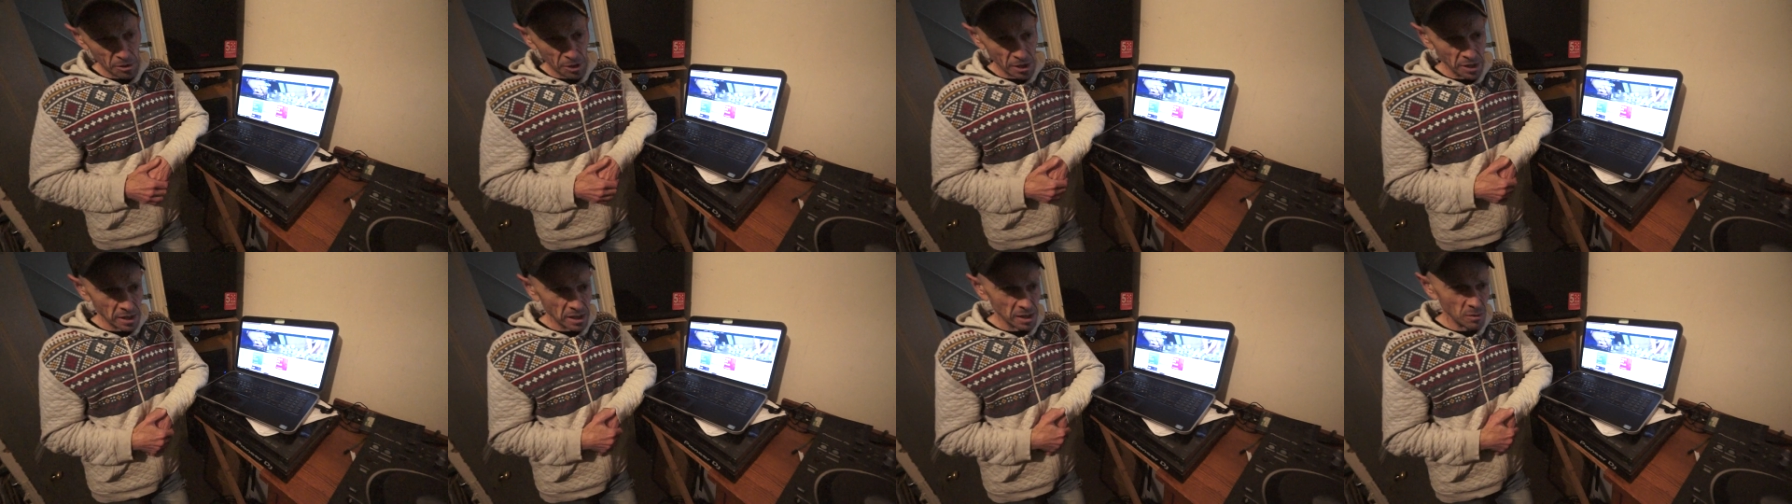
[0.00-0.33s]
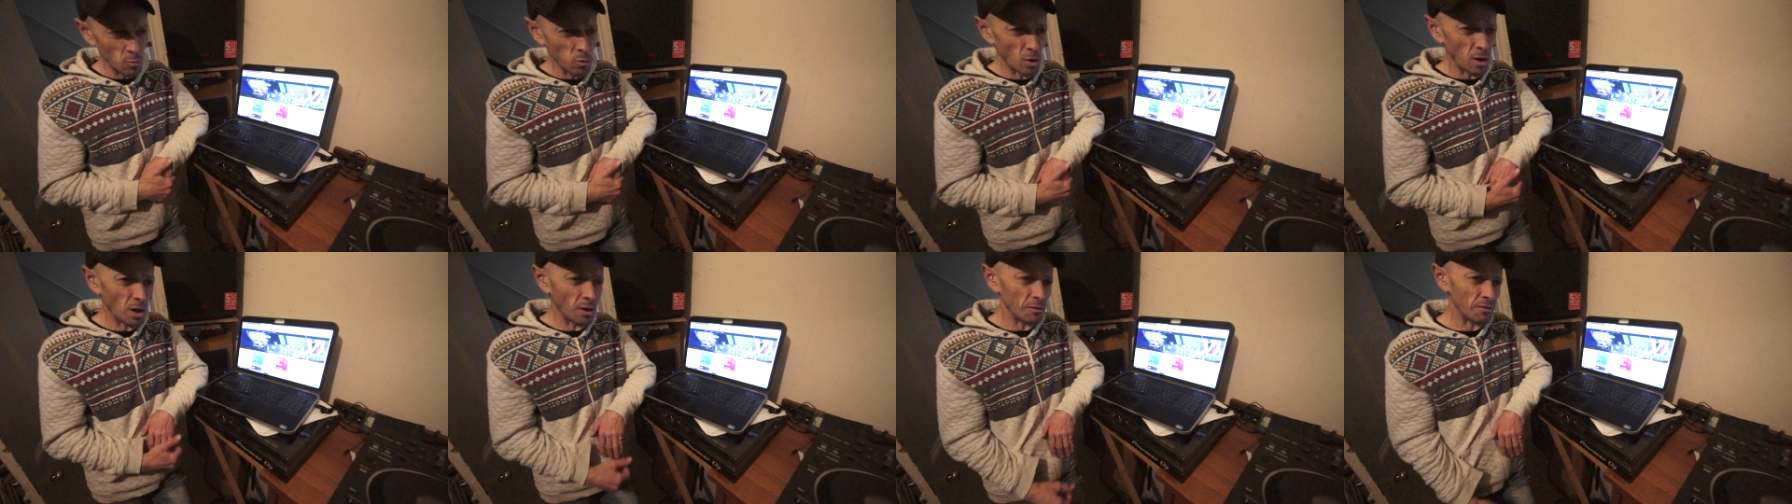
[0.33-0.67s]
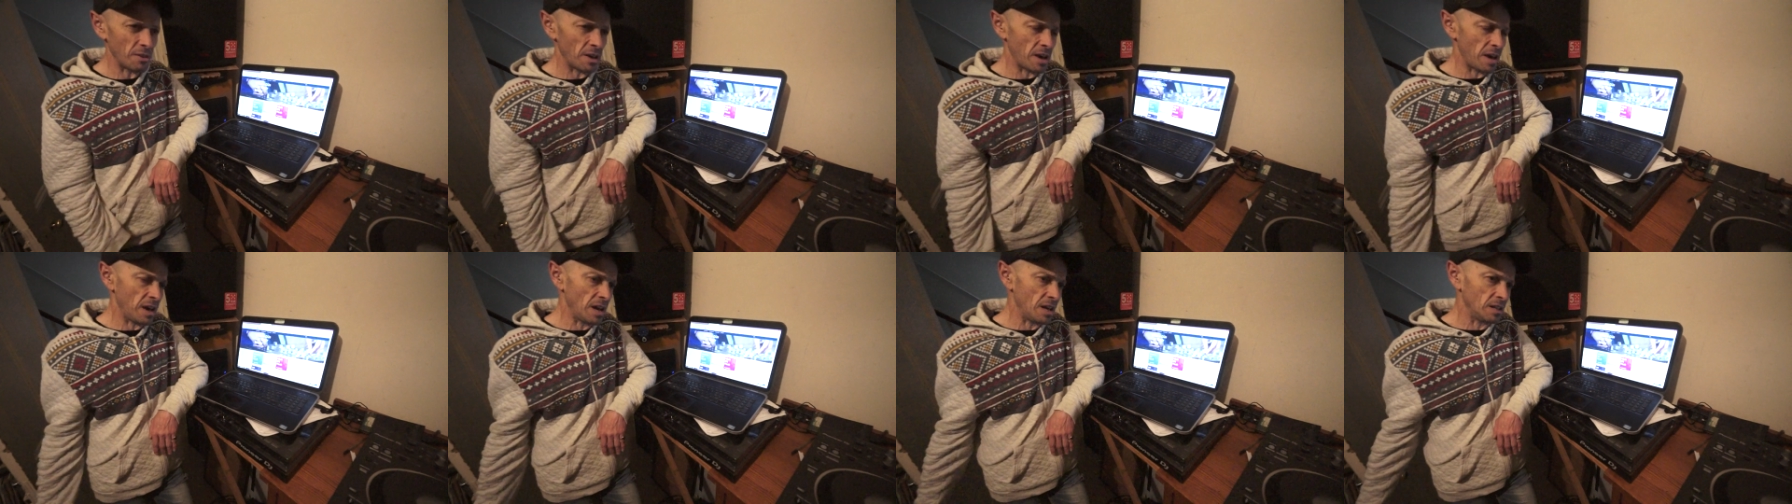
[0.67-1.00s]
thinking,
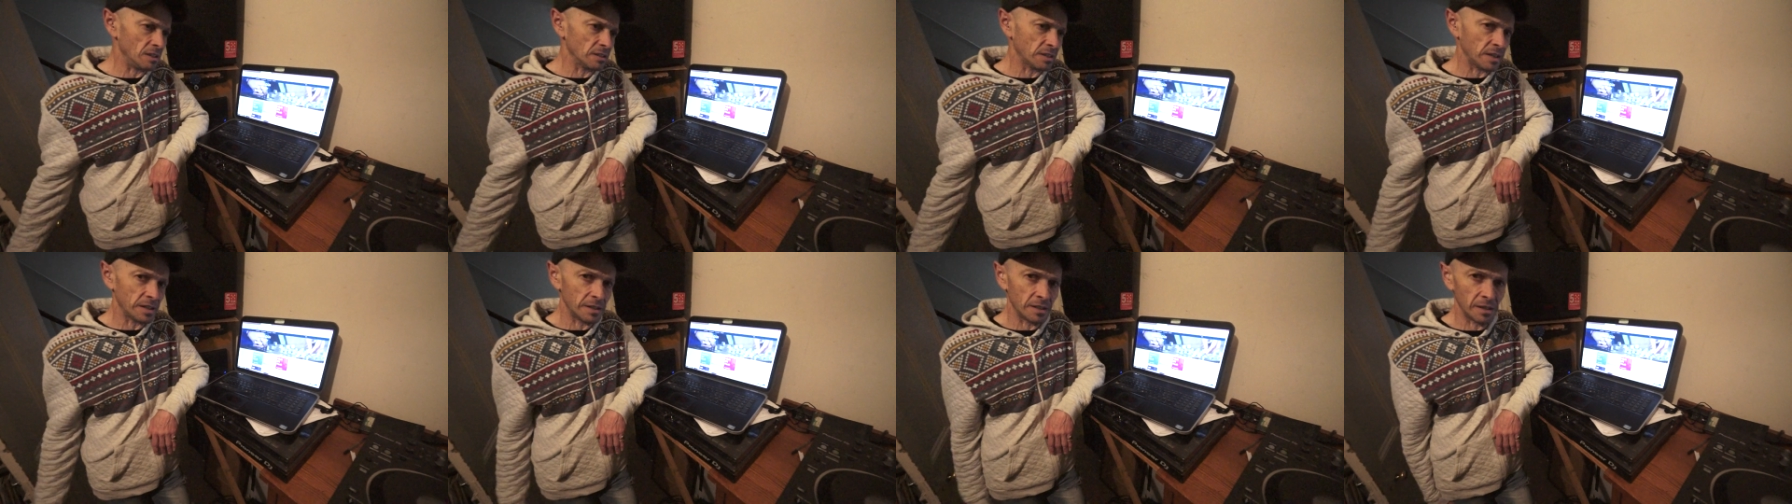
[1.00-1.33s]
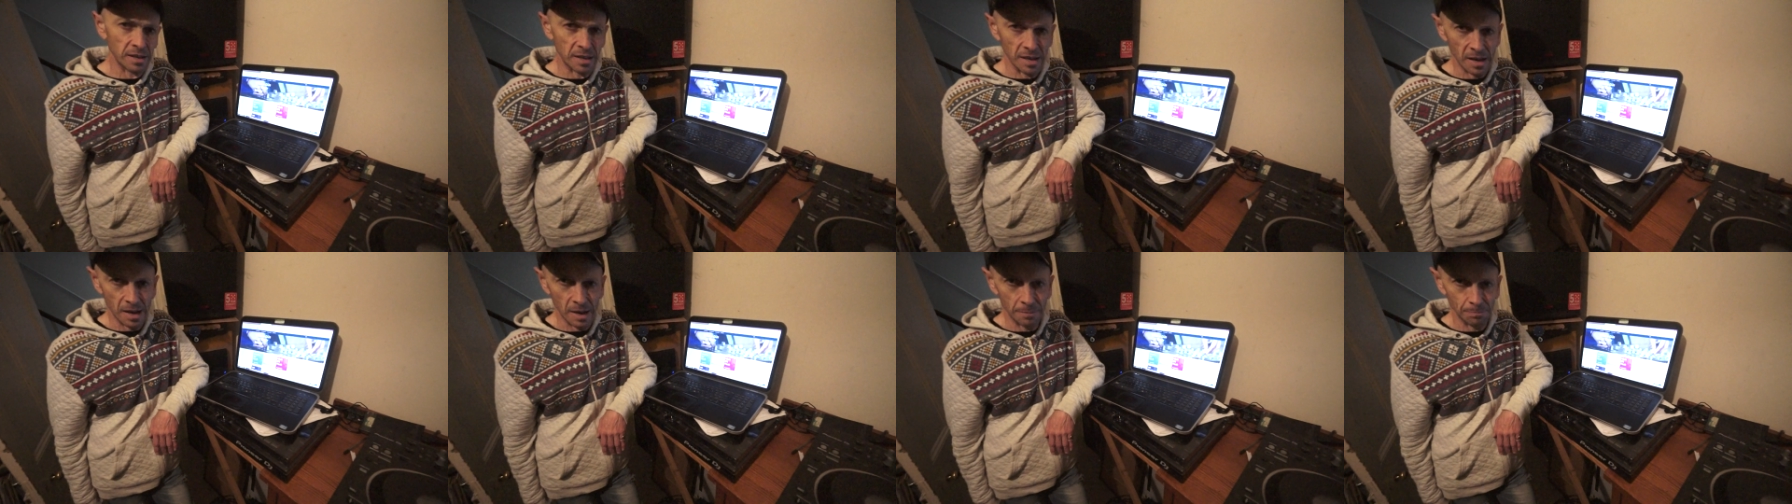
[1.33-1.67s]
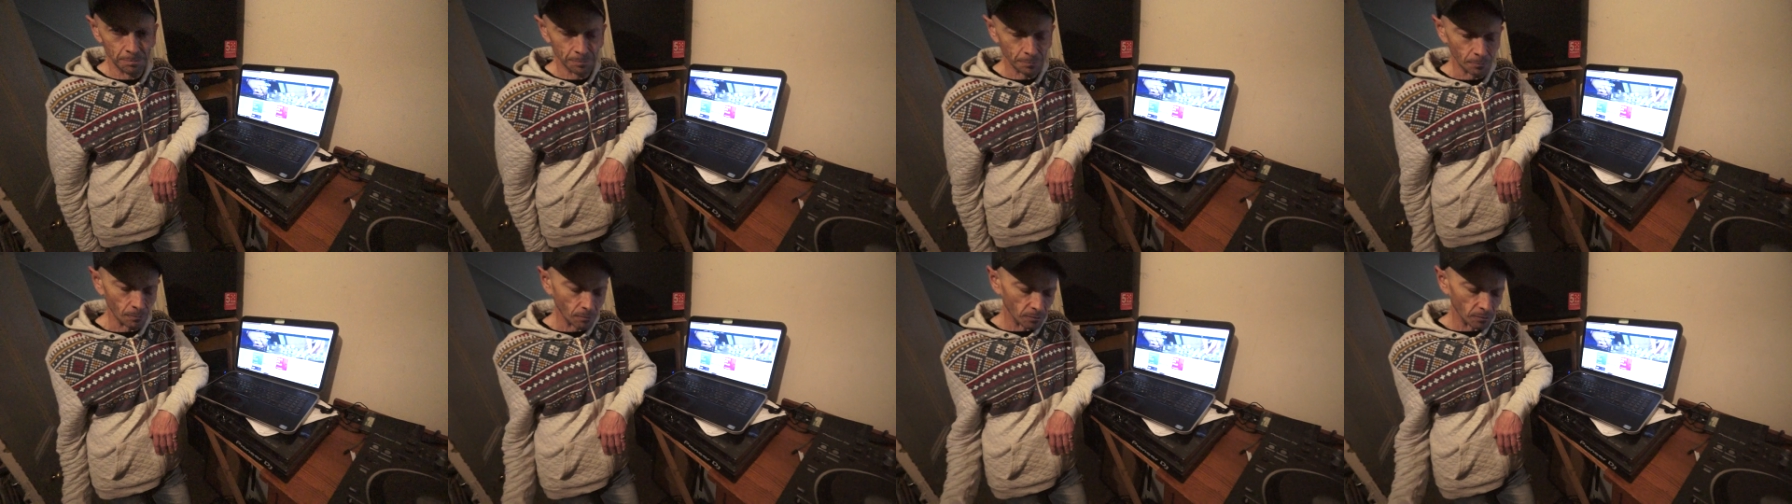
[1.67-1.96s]
what the hell can I get?